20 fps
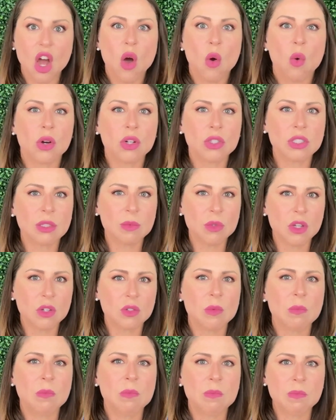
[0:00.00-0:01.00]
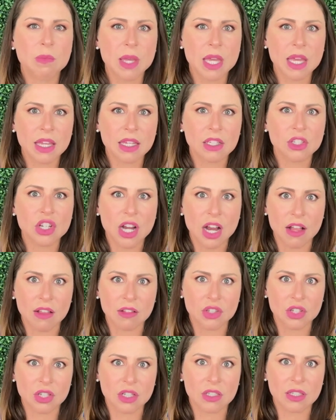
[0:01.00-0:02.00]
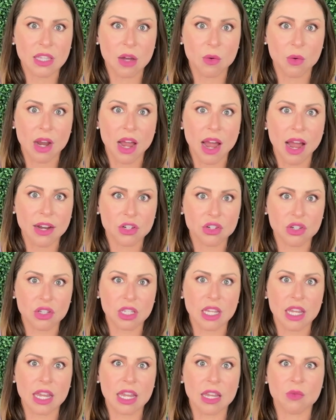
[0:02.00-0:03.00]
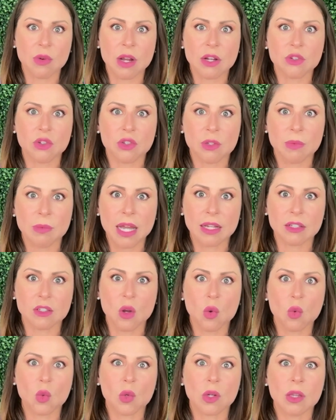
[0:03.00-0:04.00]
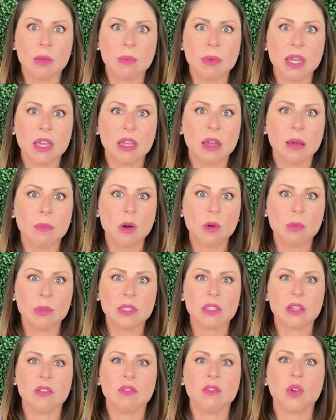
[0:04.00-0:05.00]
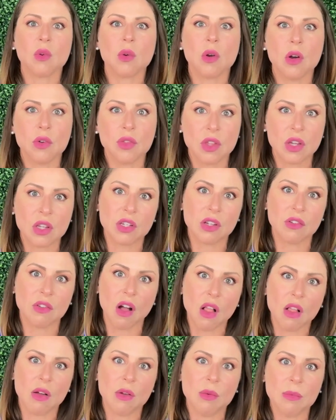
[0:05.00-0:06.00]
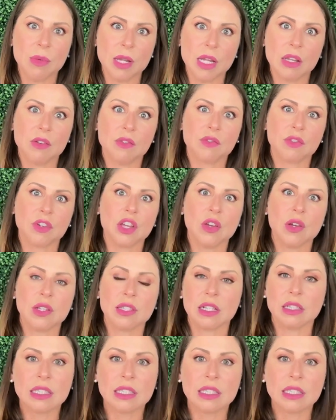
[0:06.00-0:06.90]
What are some of those big challenges that were actually, in retrospect, really big moments of growth and development for you as a